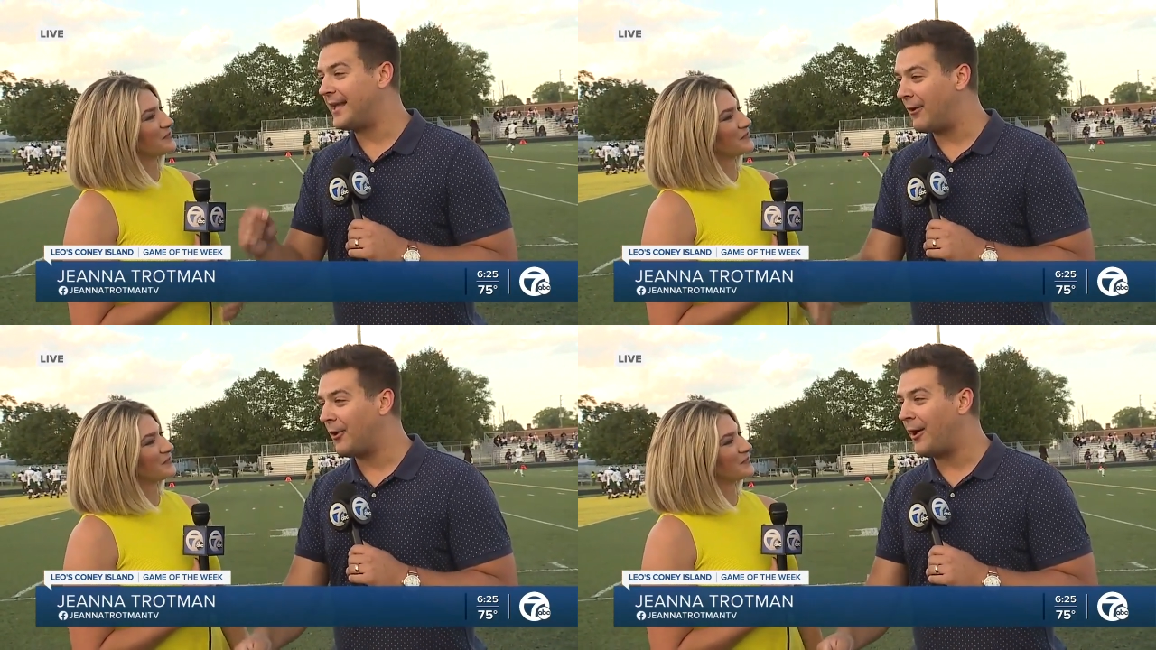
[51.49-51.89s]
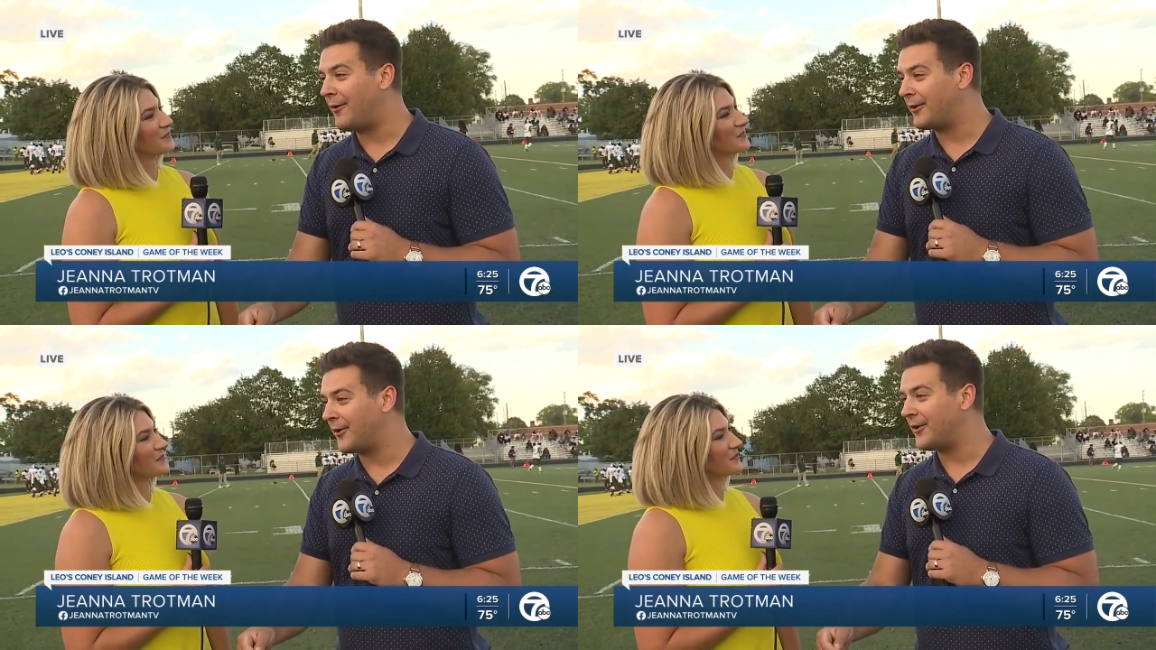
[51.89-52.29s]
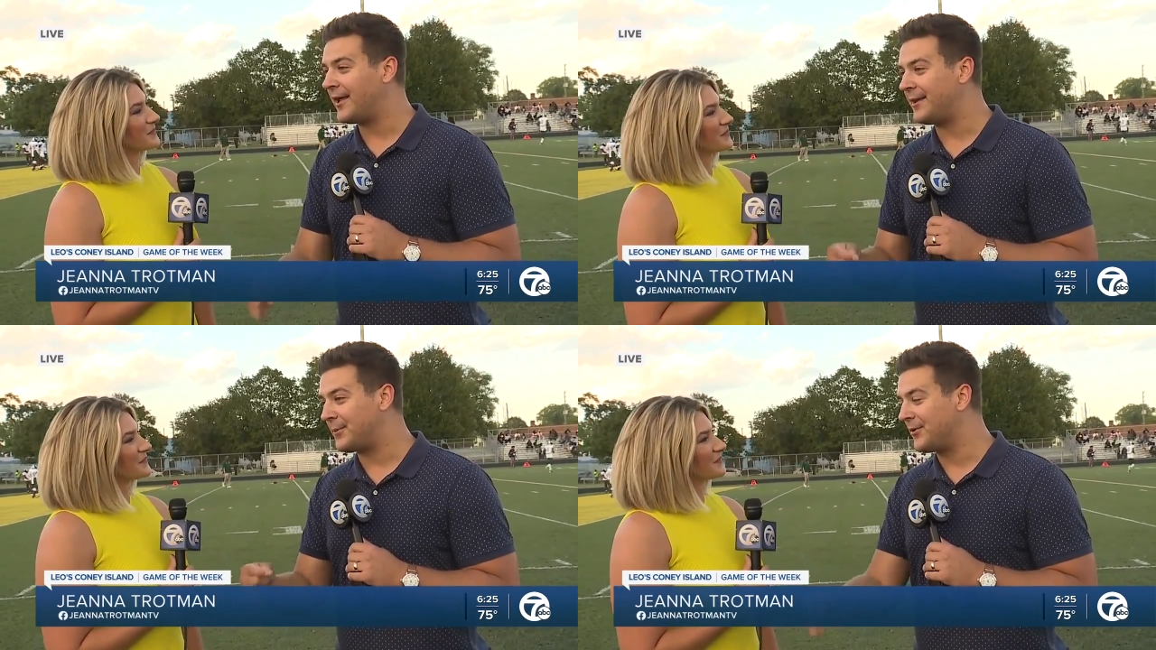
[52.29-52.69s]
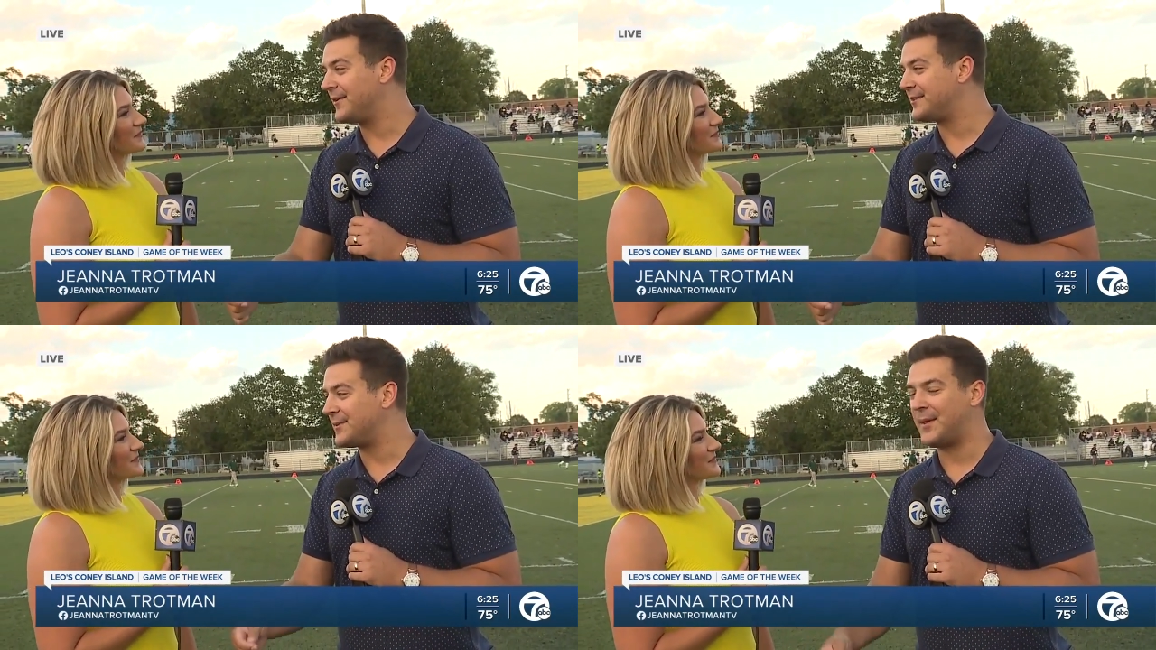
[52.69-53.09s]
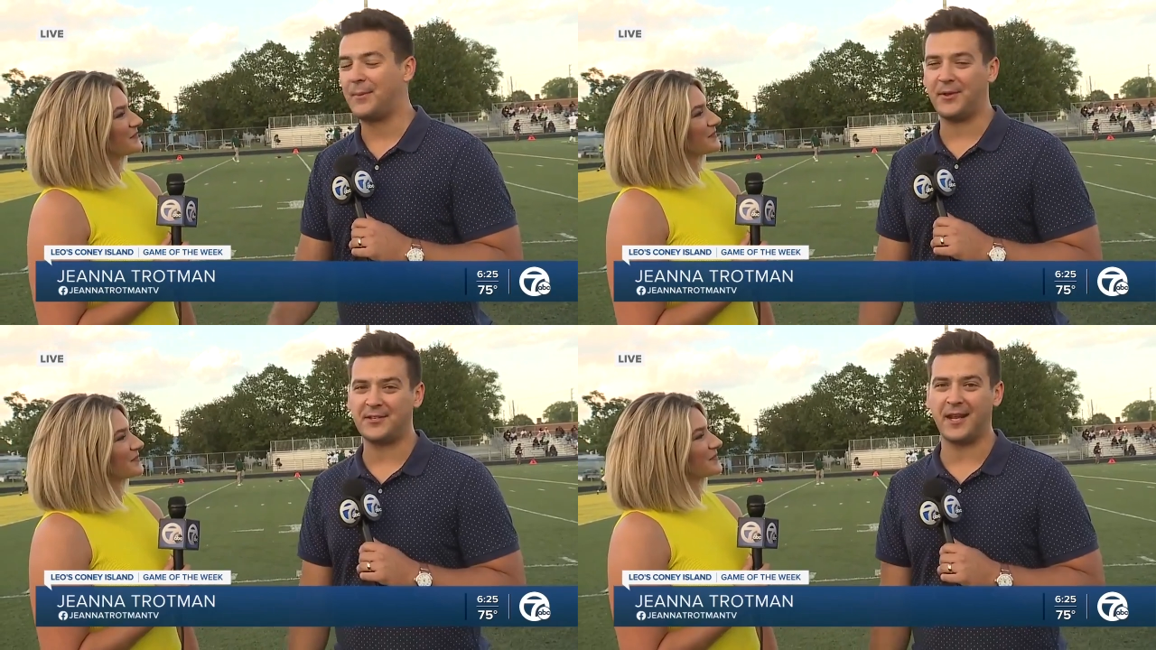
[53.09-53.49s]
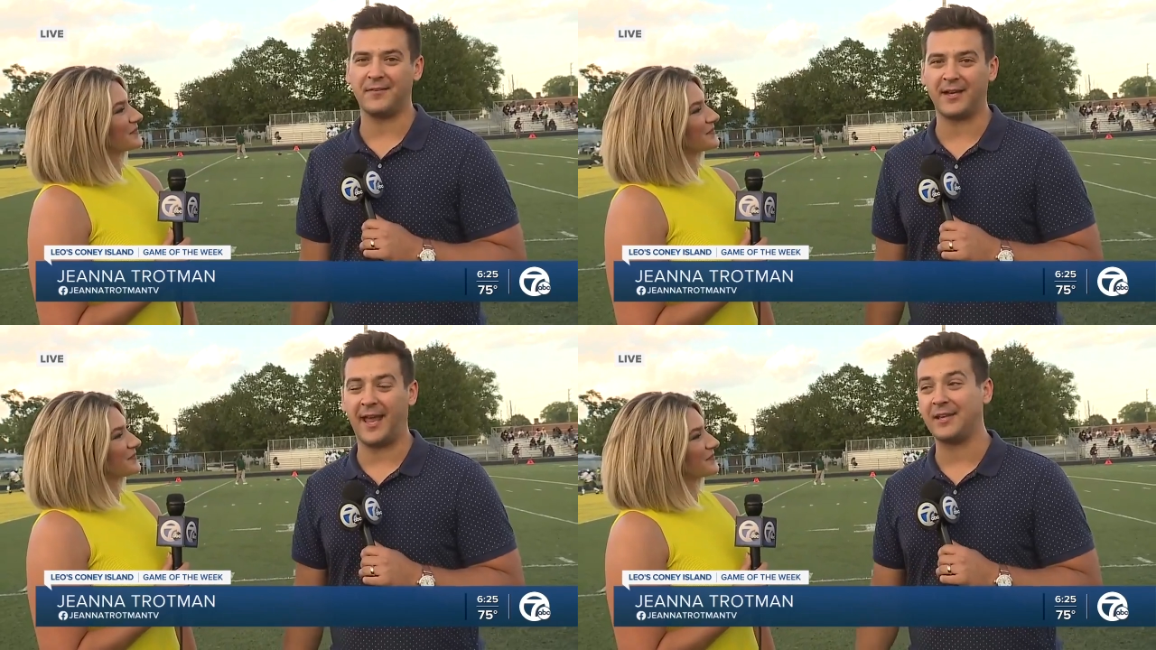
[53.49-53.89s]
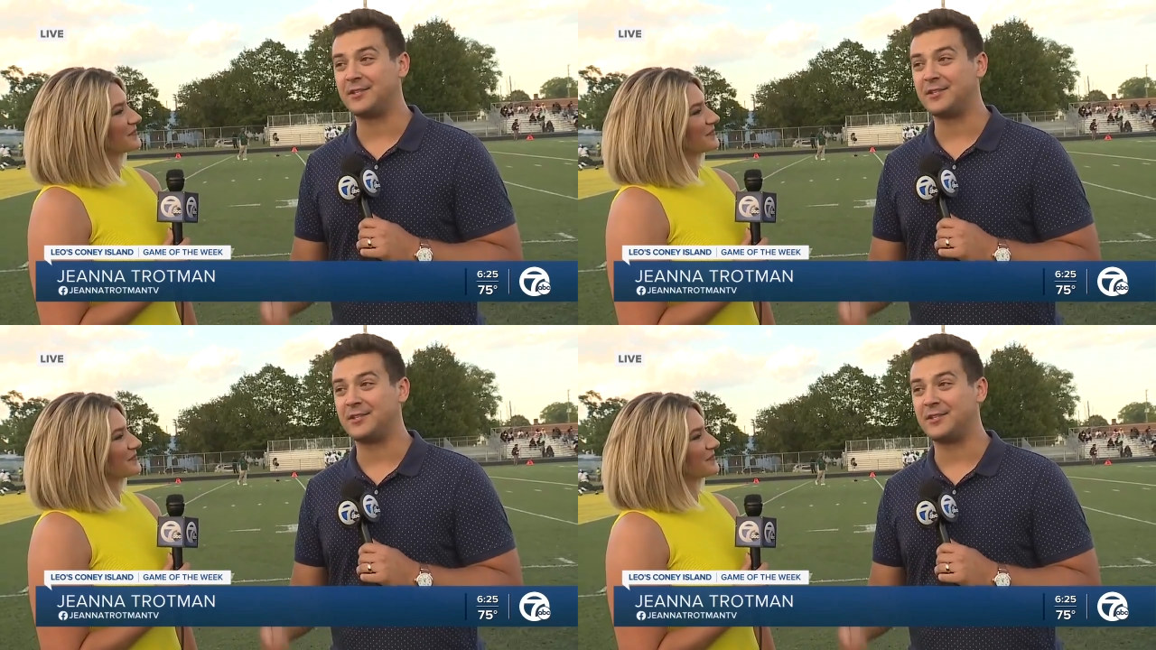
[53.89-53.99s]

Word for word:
Speaker 1: Now go out and earn it and prove it to the people each and every day.